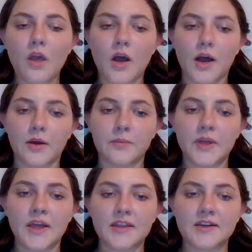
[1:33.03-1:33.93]
The
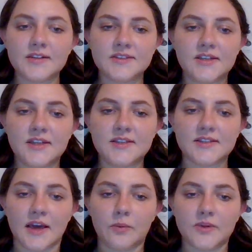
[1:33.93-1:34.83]
next thing he
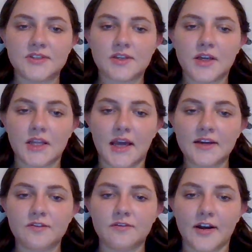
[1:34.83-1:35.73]
said was to
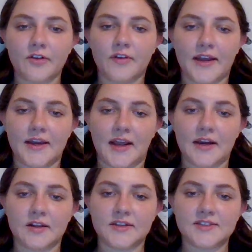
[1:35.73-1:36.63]
collect, verify, and
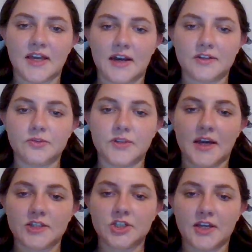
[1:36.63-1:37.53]
analyze data to
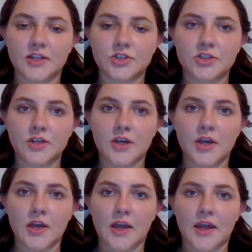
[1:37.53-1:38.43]
enact change.
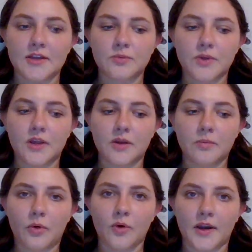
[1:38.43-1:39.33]
It's really
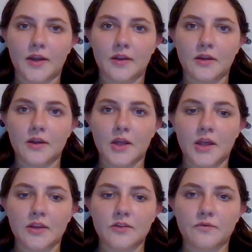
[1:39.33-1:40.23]
important
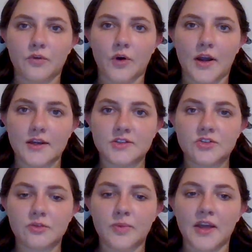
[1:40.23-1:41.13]
for us
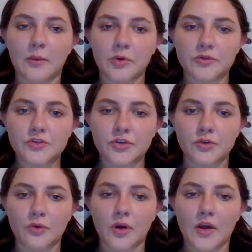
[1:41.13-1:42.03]
to be able
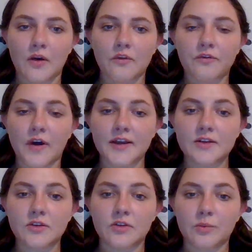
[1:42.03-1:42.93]
to
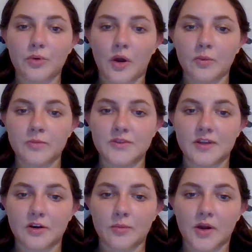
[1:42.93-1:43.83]
find the problems
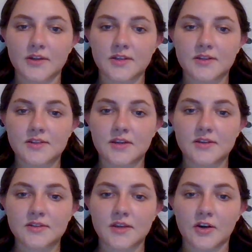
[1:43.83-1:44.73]
in our
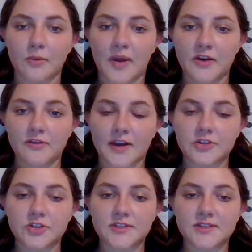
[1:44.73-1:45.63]
processes, in our
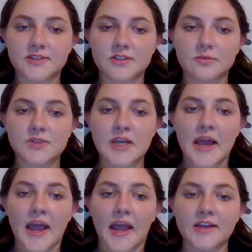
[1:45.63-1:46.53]
manufacturing systems,
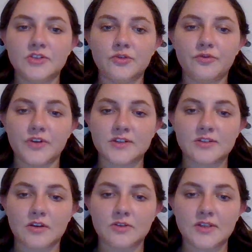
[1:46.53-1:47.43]
and to fix
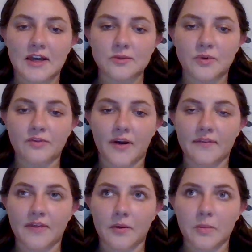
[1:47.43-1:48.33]
those as we
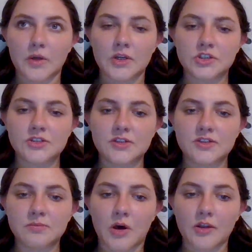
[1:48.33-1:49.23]
find them. Just the
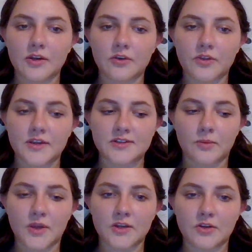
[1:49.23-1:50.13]
small little things that
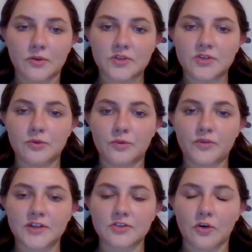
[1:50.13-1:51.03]
we can do to
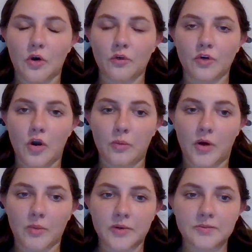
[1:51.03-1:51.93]
fix our overall
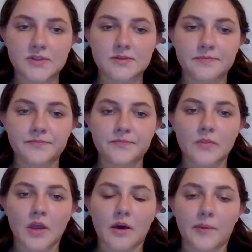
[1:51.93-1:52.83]
problems.
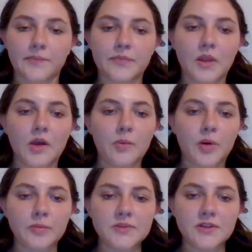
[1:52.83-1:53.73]

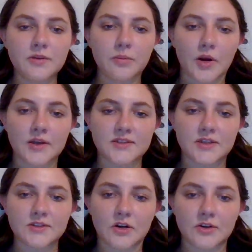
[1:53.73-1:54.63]
Problems in the
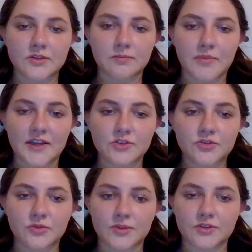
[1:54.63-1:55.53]
process are a major
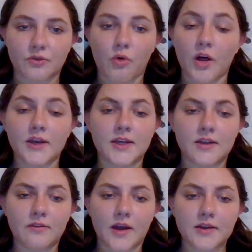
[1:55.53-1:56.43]
source of quality
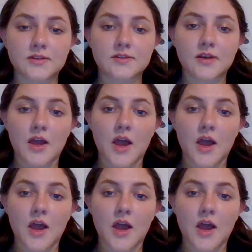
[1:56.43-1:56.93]
defects.